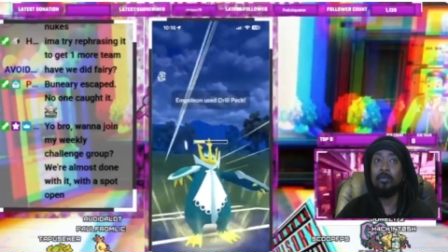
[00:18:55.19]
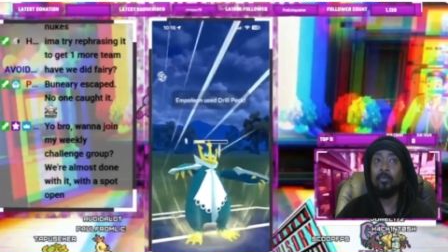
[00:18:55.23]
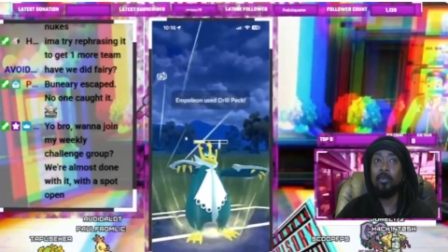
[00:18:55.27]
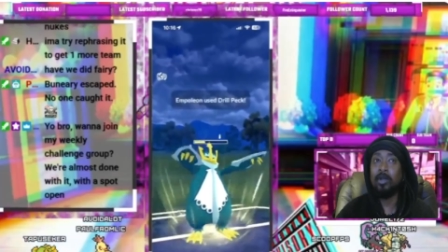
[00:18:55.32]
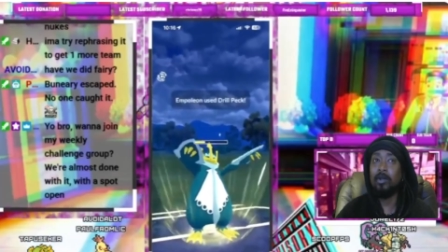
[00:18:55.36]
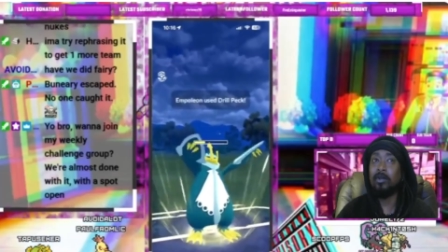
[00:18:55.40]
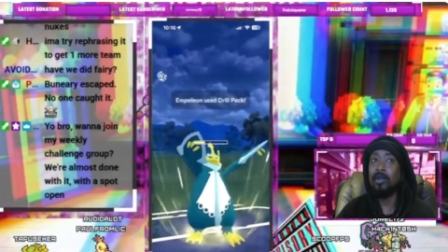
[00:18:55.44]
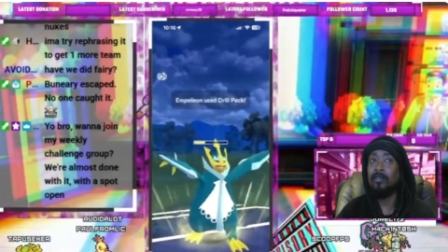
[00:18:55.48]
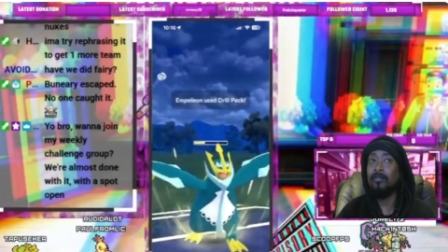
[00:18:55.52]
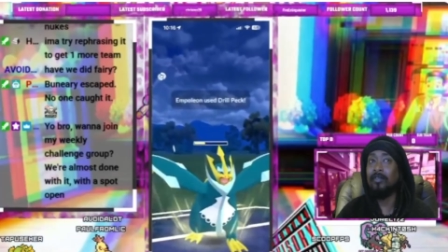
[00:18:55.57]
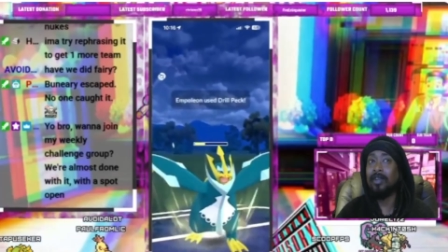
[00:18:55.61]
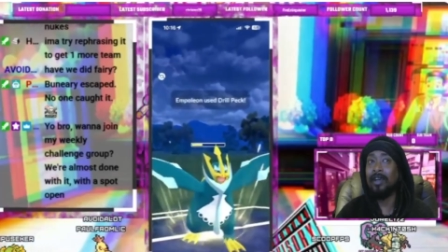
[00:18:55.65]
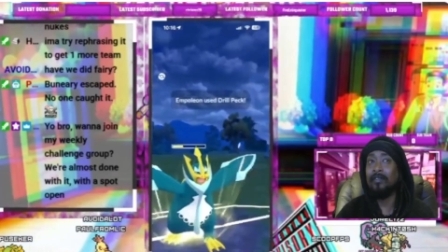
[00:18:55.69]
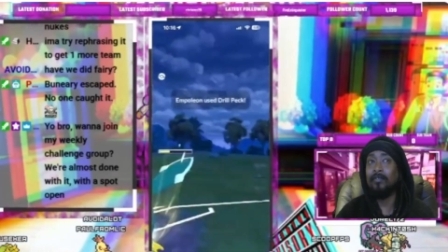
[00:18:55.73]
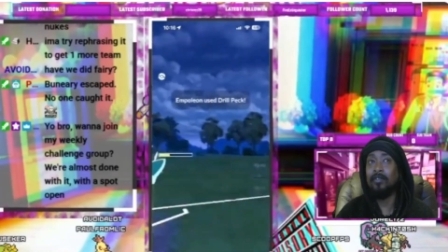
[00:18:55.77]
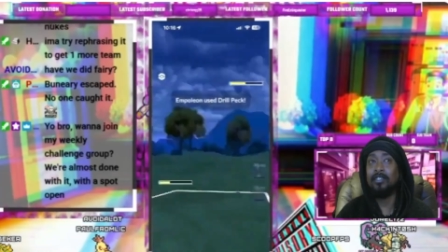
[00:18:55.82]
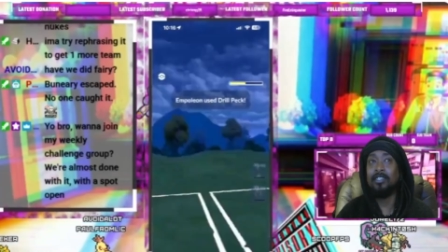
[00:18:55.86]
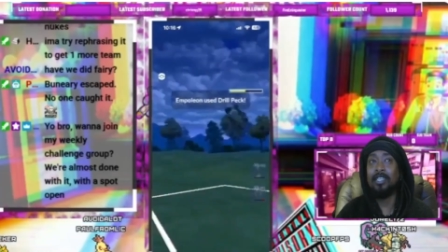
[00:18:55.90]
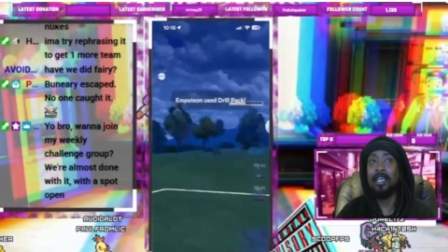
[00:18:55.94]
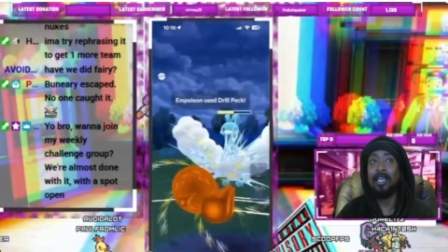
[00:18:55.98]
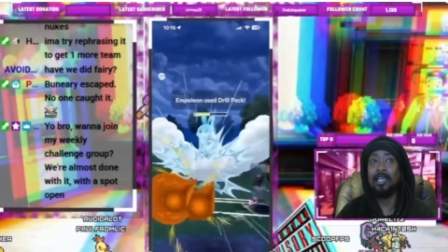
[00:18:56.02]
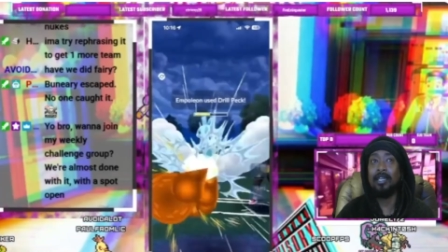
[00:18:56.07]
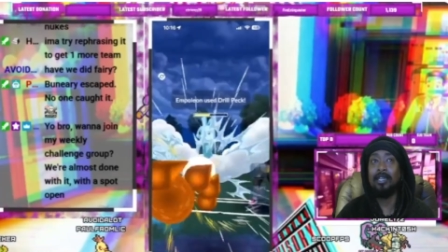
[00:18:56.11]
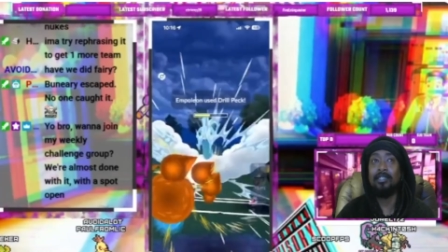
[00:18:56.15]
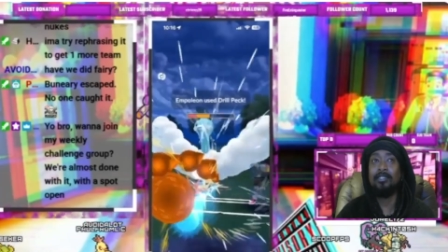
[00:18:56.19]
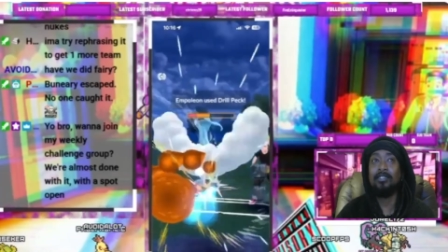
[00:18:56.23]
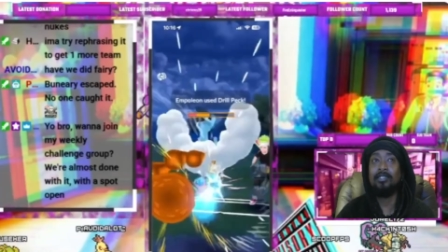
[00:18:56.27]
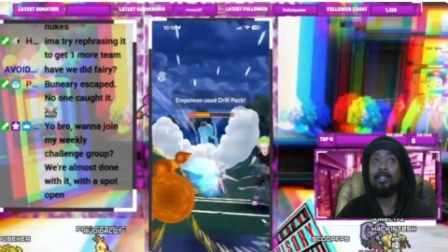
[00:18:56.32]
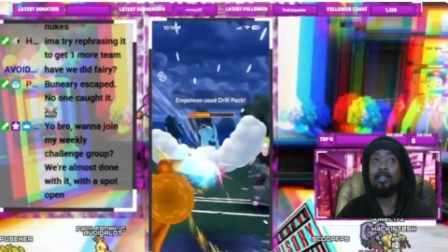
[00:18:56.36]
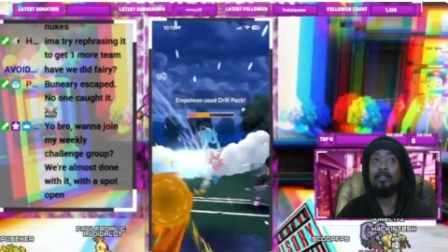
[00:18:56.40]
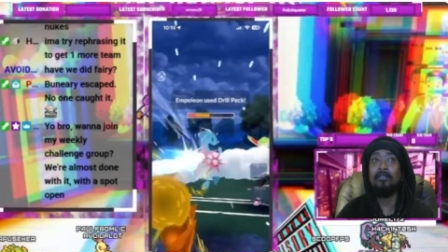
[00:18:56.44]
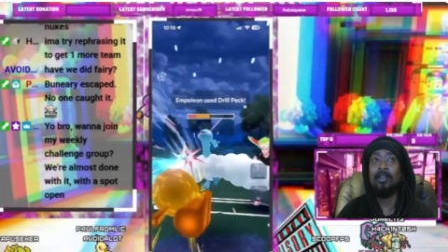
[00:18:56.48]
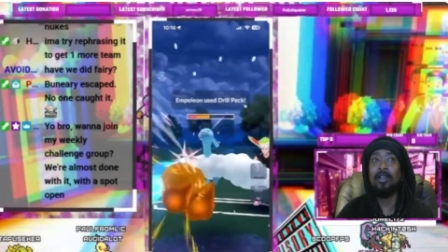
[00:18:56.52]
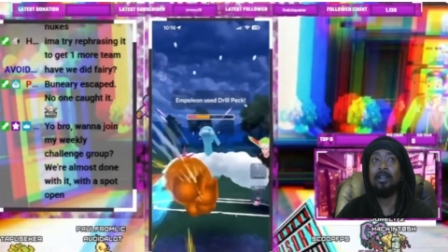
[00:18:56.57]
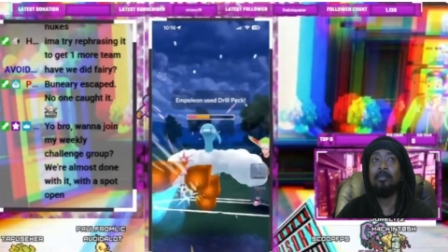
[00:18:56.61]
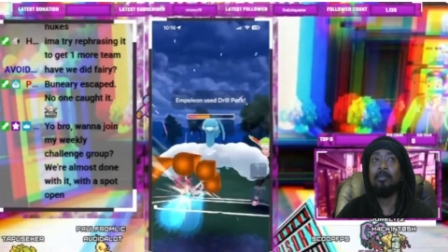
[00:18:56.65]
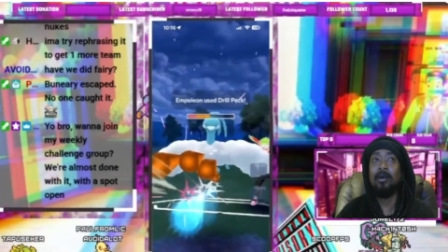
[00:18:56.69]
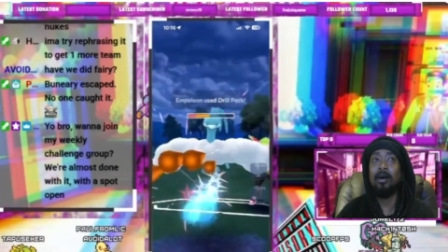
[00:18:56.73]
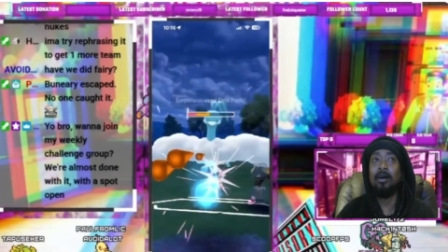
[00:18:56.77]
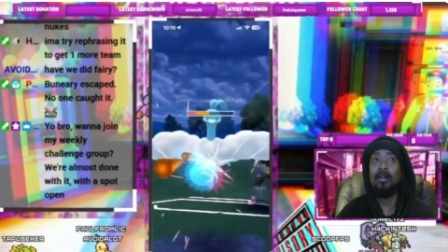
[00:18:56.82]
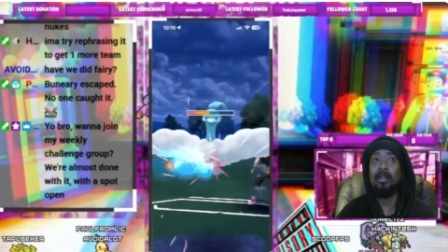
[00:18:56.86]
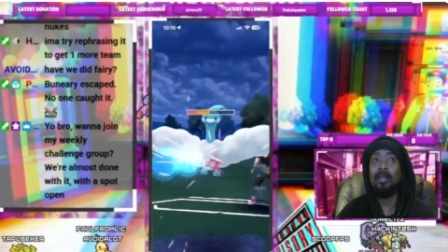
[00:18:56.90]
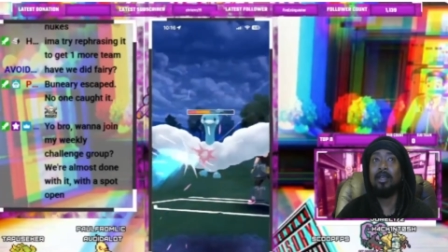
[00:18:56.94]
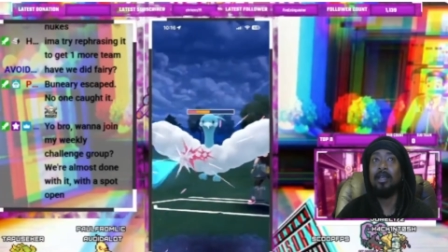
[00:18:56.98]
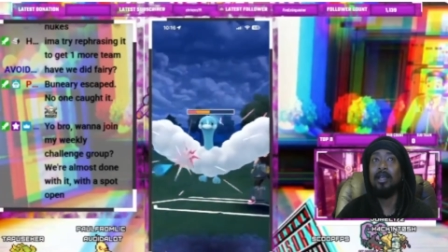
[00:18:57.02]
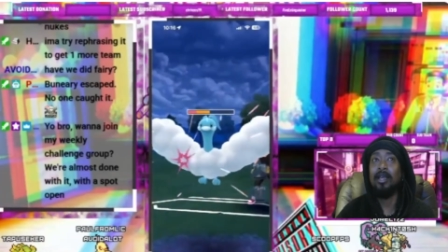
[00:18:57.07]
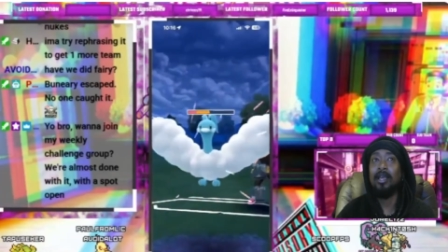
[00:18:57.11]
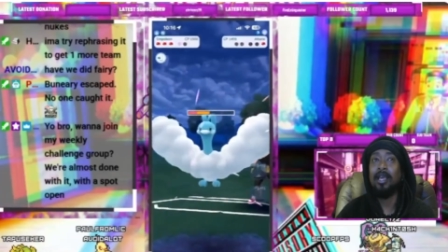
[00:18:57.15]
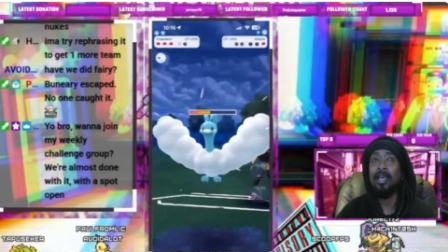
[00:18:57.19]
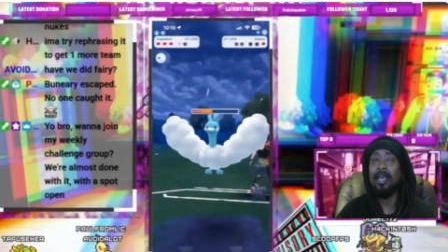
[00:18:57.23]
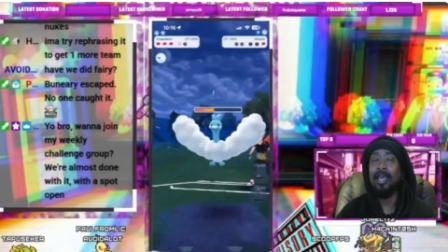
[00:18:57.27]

We don't even have to take an Incinerate about it,